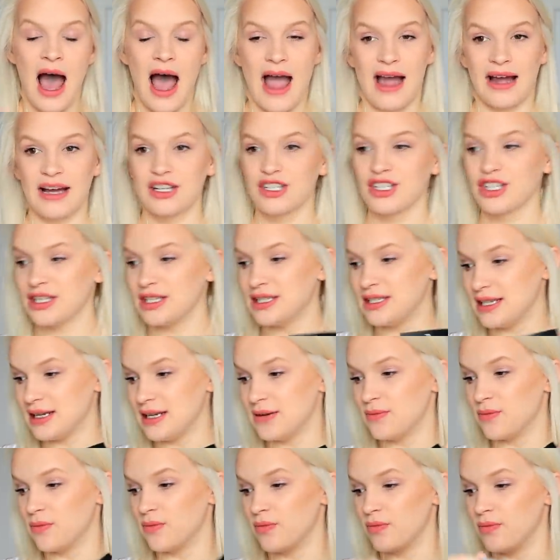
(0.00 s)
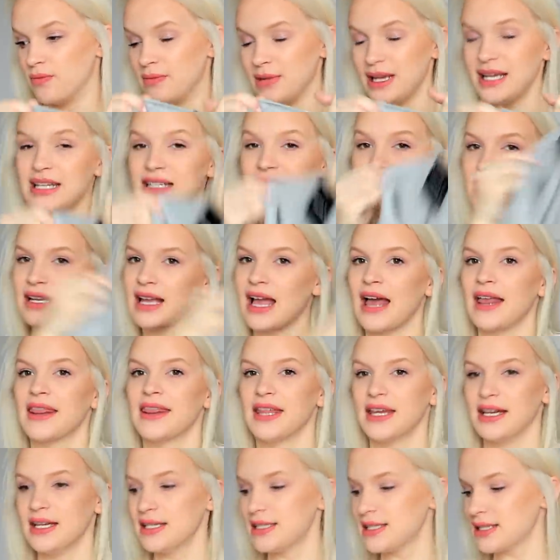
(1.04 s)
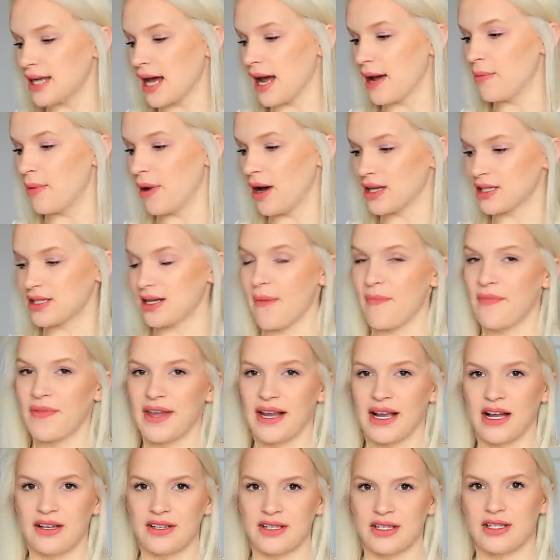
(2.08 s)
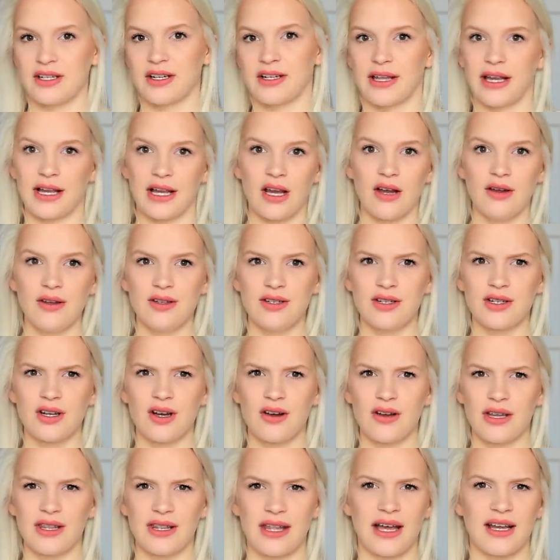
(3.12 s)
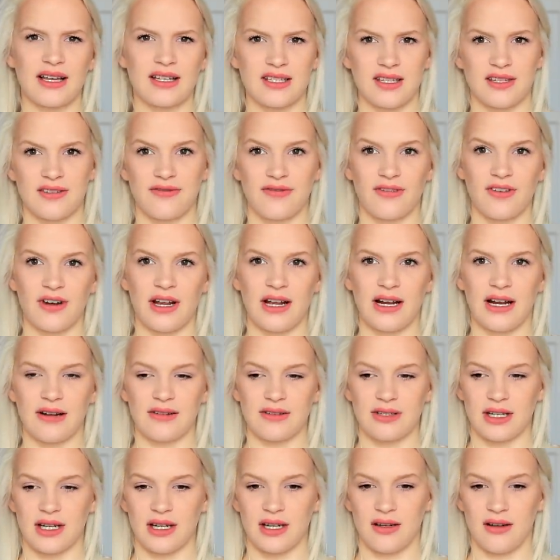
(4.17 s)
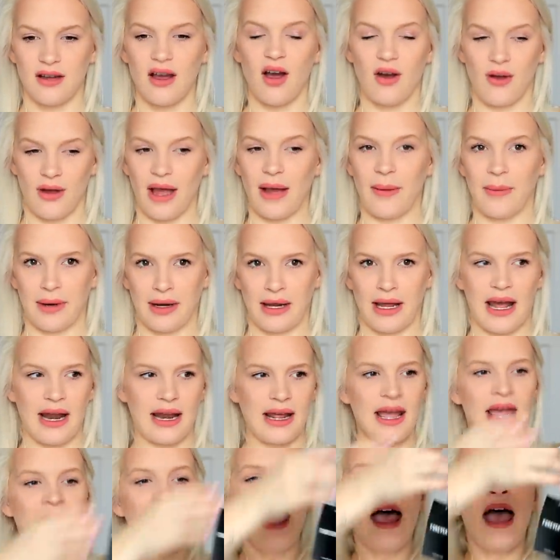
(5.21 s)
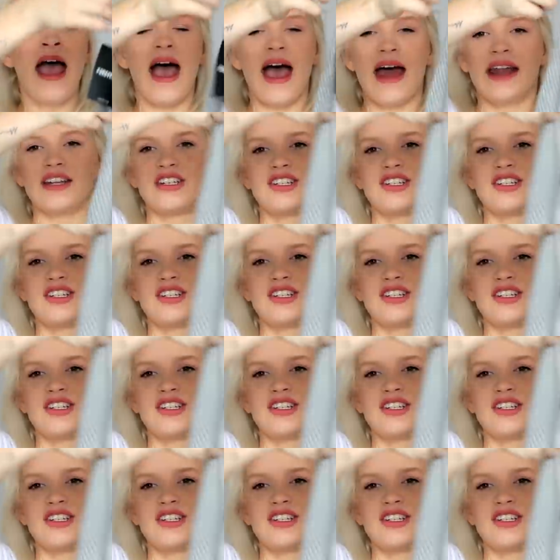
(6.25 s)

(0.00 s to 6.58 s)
I actually didn't mean to get this. I bought something else and they're like, oh, you should go get that because it's free. And I was like, okay, I'm gonna get it. And